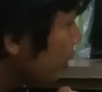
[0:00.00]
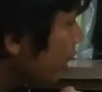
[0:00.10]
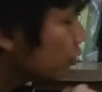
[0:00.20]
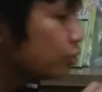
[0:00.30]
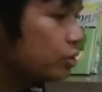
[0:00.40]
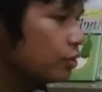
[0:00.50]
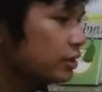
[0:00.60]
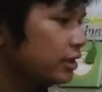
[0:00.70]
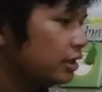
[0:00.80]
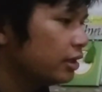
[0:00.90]
like to choose
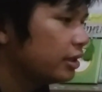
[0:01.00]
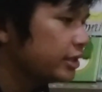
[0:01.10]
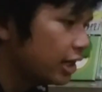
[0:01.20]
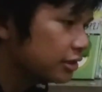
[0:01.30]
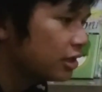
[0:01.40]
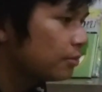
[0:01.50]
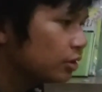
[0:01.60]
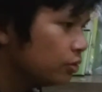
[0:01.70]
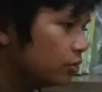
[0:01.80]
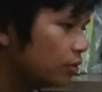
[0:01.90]
the challenge number
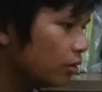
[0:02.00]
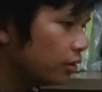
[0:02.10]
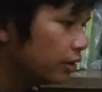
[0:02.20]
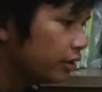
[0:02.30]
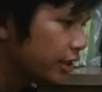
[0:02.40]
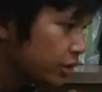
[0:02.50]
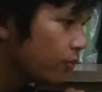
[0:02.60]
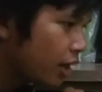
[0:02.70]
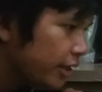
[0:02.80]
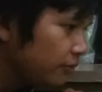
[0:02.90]
2. Is it
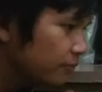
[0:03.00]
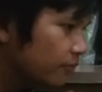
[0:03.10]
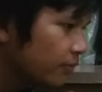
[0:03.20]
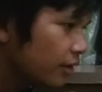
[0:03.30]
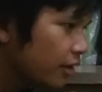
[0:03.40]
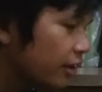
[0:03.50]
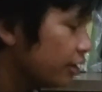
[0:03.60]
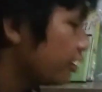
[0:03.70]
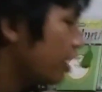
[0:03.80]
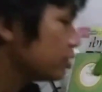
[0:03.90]
right?
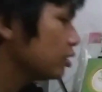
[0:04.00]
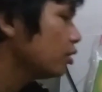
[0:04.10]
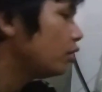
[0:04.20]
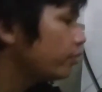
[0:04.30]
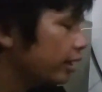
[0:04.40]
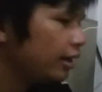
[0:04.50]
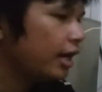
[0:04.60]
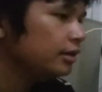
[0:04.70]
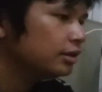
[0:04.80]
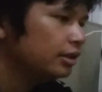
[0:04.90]
Yes. Alright,
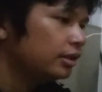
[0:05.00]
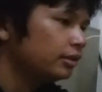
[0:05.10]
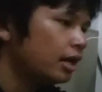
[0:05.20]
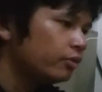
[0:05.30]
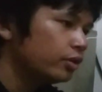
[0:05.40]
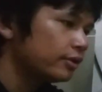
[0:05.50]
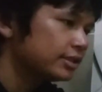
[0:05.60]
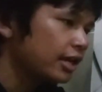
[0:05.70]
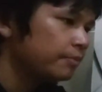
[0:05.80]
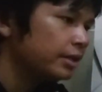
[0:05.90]
Lian. Now your
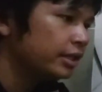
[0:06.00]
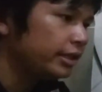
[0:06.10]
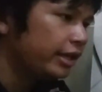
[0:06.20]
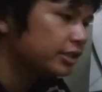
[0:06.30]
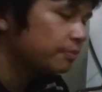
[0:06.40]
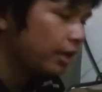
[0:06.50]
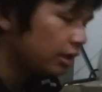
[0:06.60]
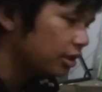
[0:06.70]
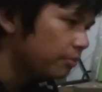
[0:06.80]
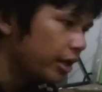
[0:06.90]
assignment is make
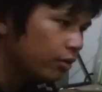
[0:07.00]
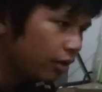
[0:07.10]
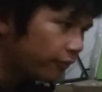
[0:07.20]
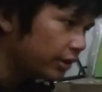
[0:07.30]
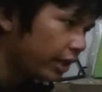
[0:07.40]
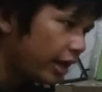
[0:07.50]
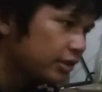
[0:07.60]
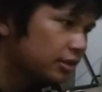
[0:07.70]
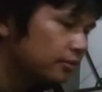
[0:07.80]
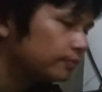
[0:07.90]
a biography
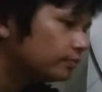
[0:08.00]
text.